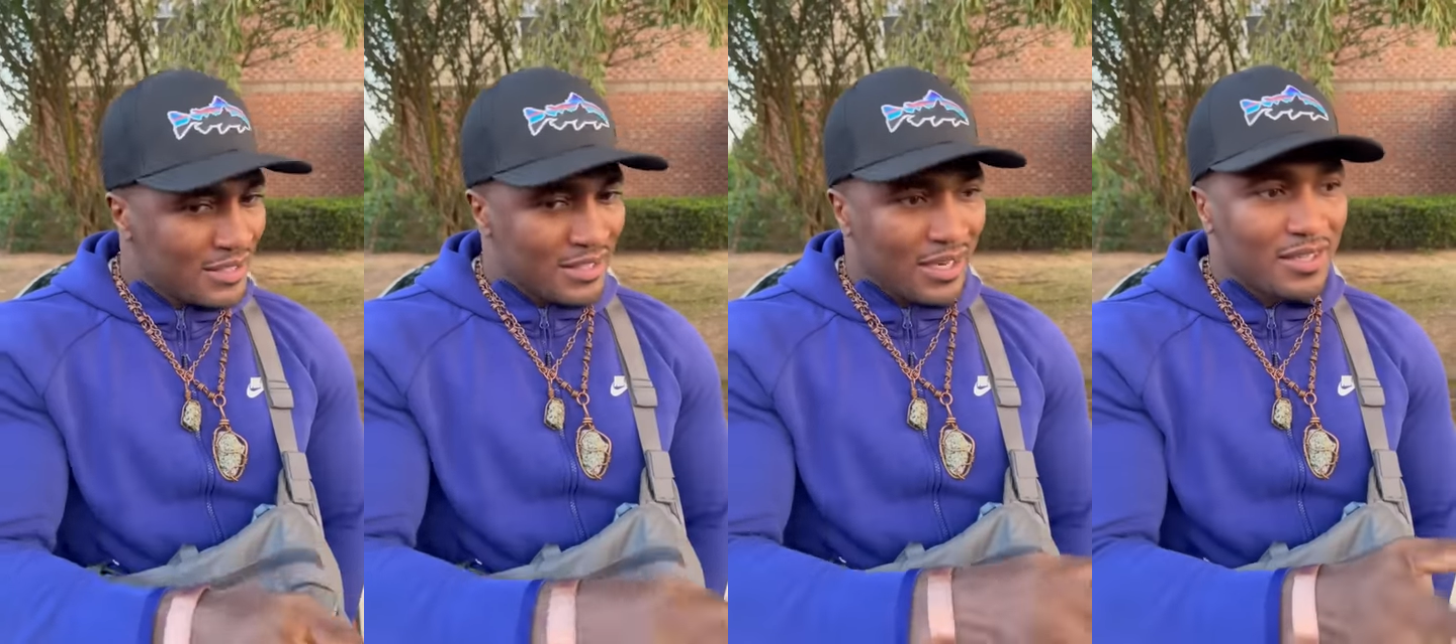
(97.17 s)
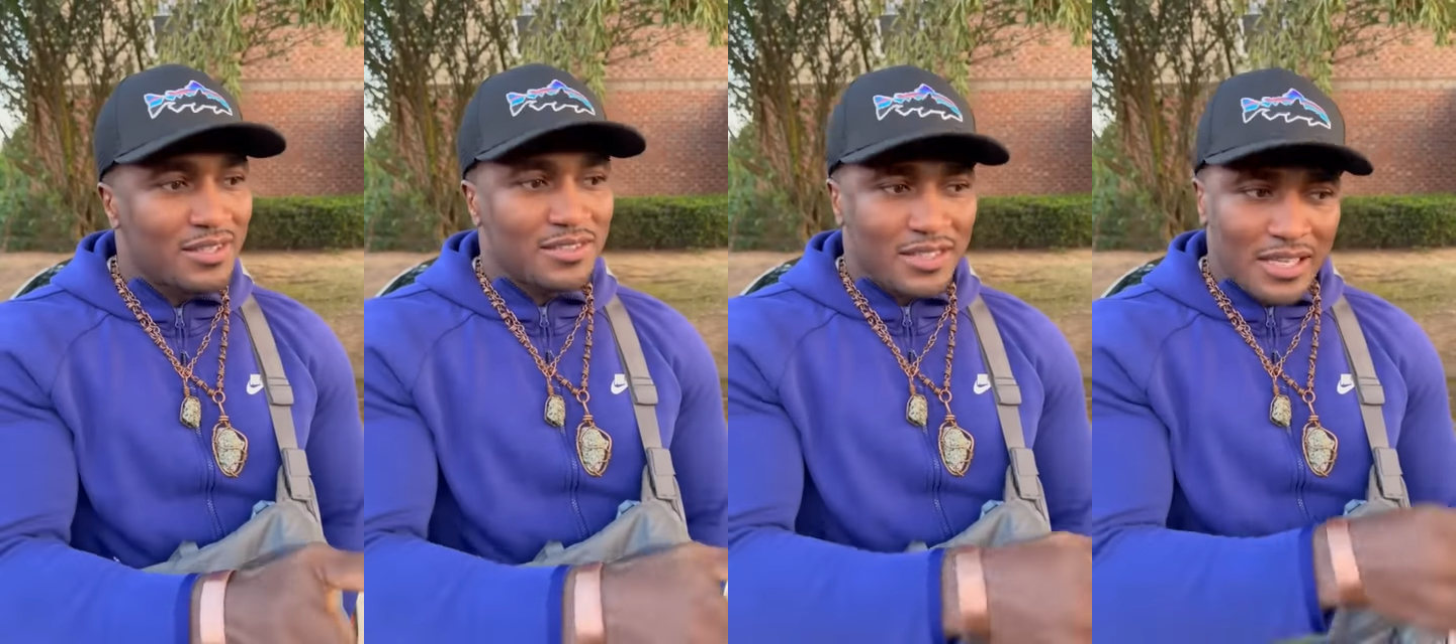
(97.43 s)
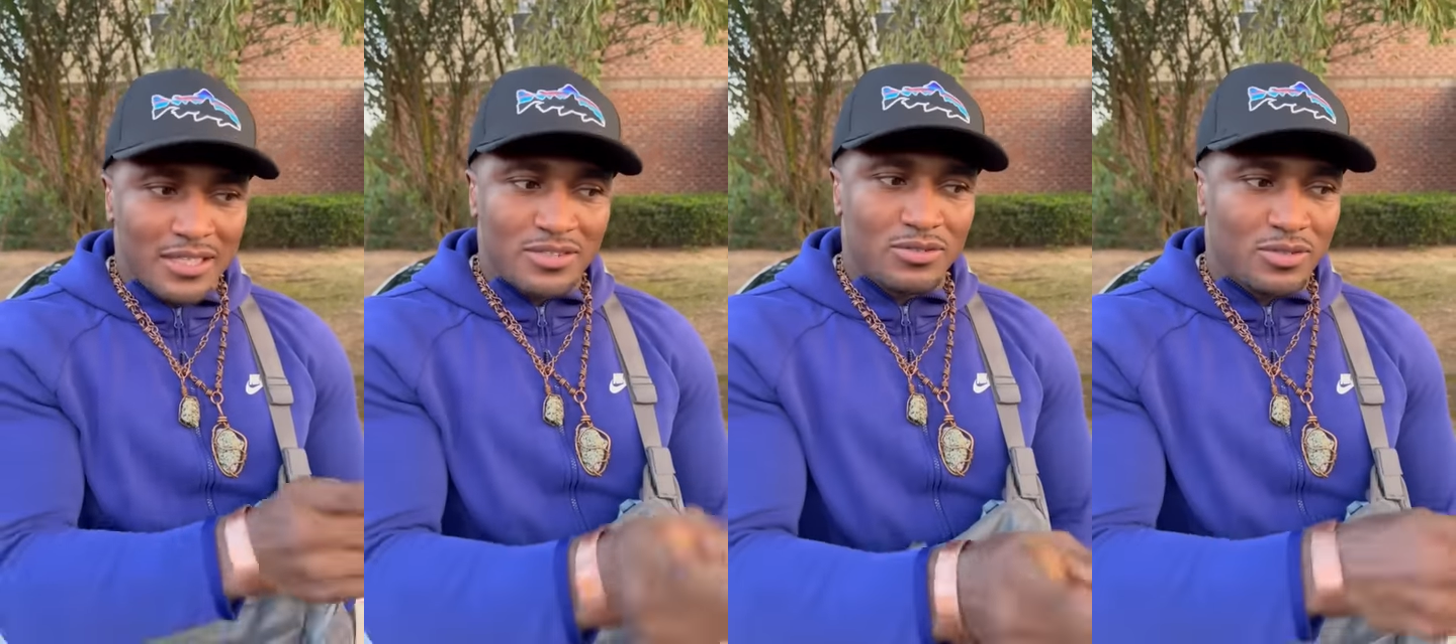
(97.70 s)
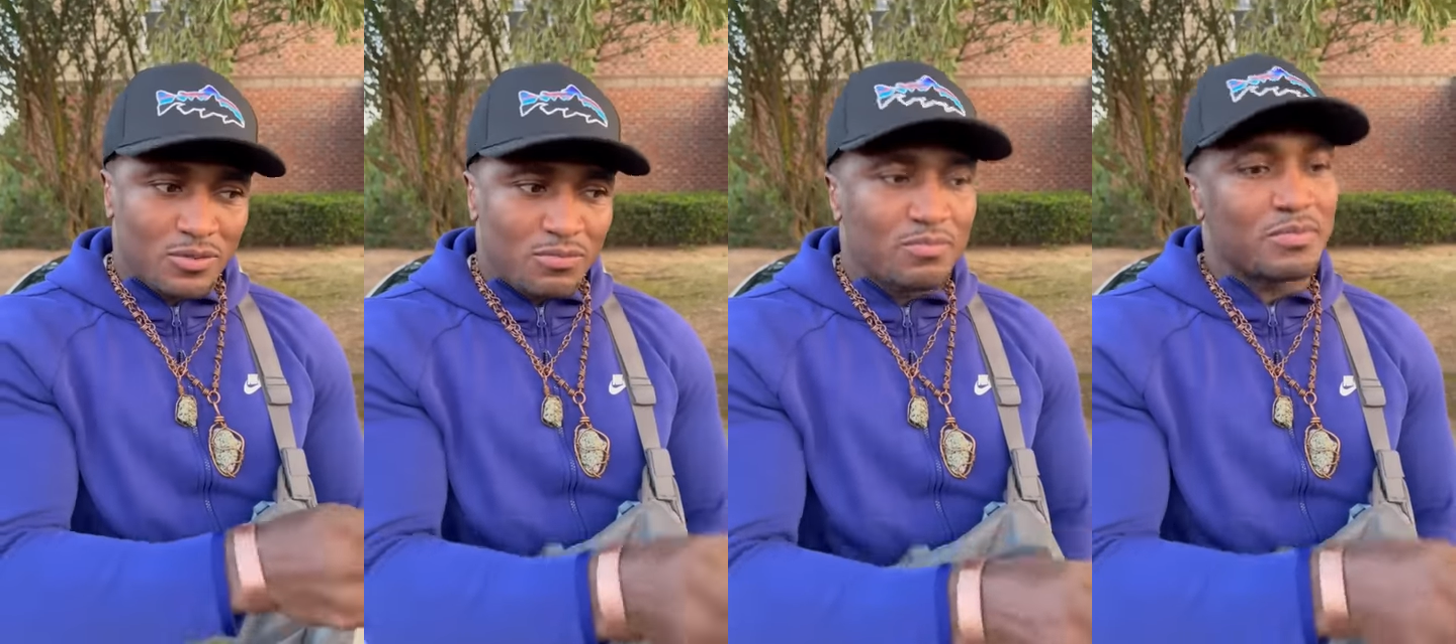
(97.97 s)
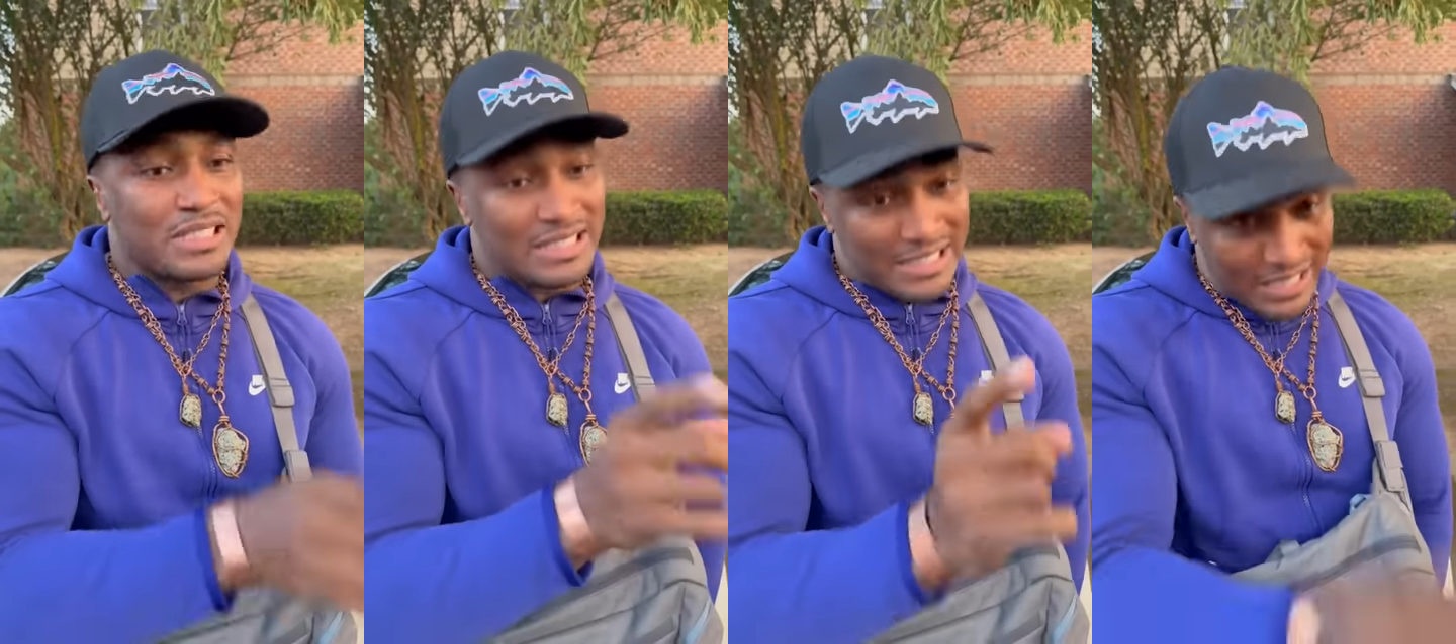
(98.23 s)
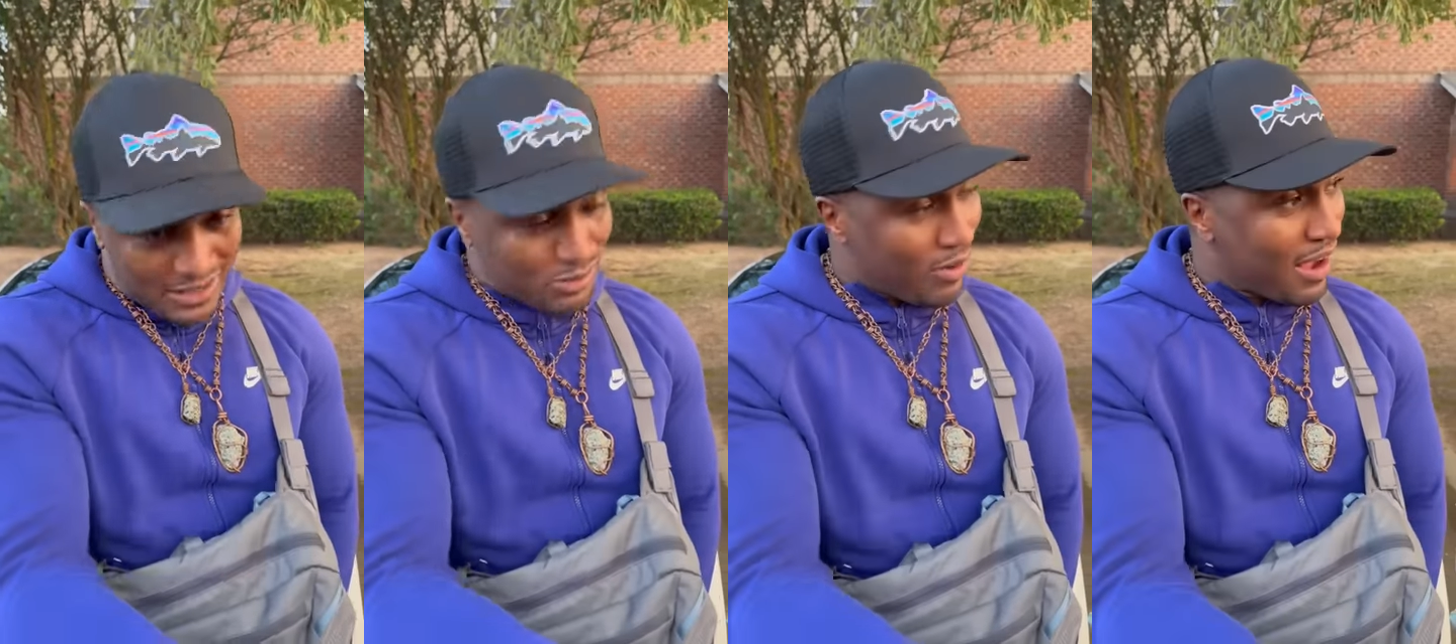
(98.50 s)
other things you can, but
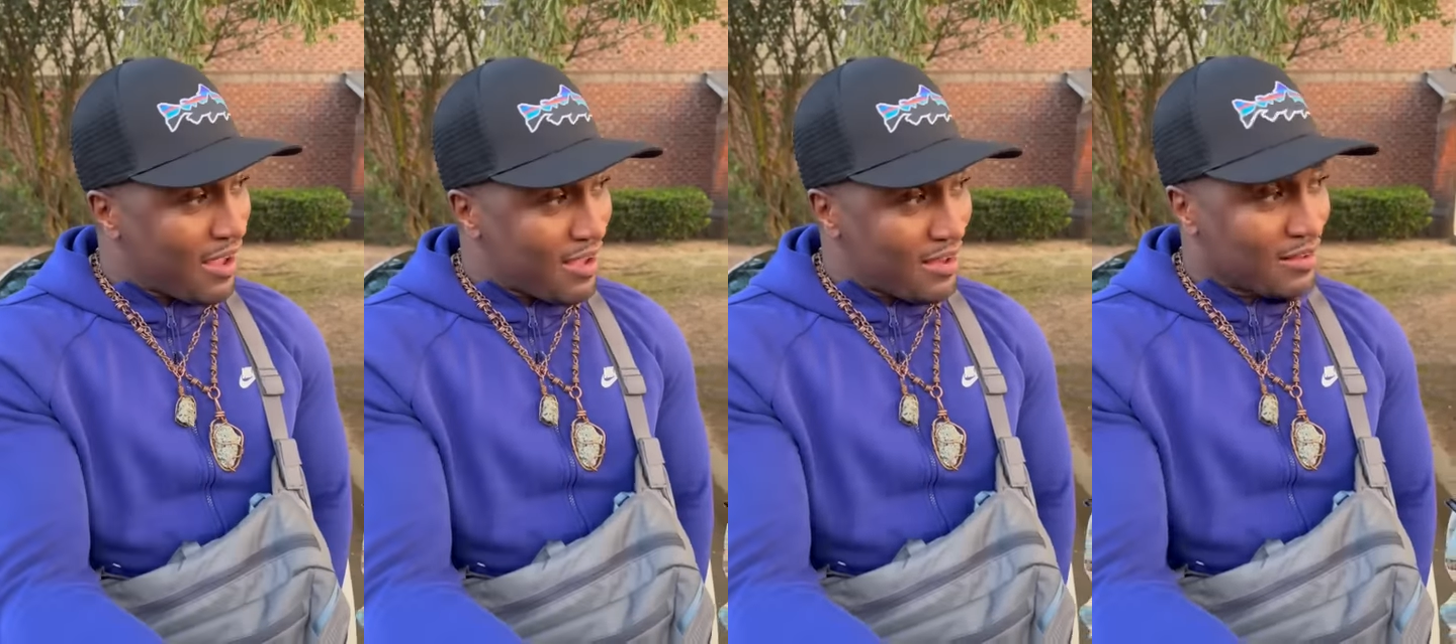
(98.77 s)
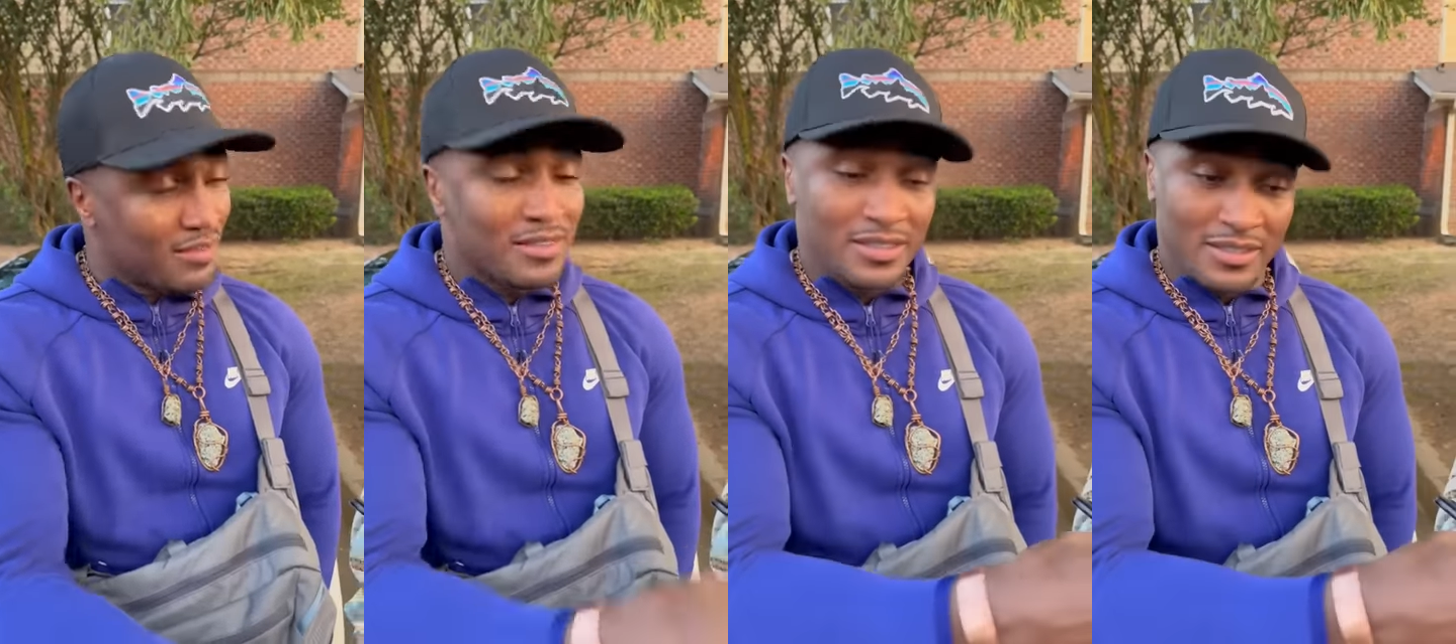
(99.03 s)
this right here,